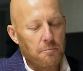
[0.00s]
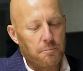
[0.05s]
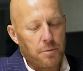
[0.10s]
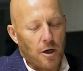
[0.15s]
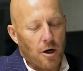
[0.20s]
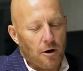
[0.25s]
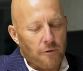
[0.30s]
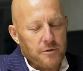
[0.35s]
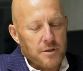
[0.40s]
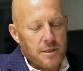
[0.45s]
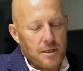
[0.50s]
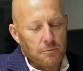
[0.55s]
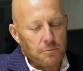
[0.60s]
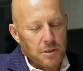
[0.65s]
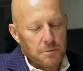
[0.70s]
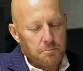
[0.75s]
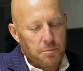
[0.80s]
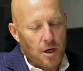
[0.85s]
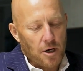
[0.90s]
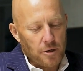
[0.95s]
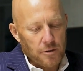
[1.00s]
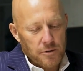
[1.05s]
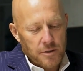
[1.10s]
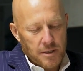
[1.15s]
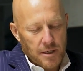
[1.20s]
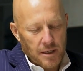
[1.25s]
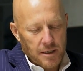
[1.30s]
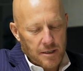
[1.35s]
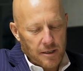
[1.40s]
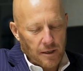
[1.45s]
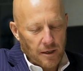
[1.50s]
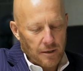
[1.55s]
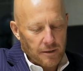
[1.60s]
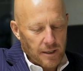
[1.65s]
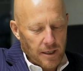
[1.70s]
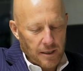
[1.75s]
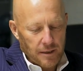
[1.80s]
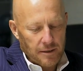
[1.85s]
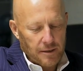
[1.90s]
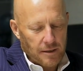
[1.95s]
But obviously with bones, there's, you know,
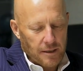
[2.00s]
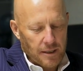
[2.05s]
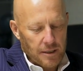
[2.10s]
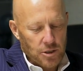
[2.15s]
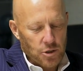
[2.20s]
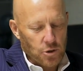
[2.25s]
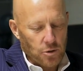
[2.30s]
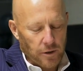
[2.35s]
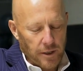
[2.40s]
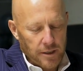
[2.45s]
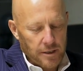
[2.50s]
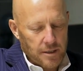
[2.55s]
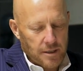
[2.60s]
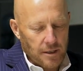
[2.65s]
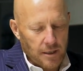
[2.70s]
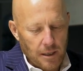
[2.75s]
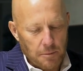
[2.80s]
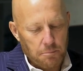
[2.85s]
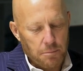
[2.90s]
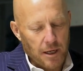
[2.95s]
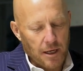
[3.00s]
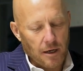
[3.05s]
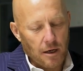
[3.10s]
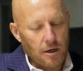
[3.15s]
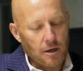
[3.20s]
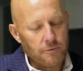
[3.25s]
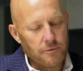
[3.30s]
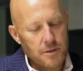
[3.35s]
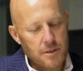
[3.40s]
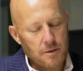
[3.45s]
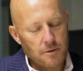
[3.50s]
there's joints and they're bent over.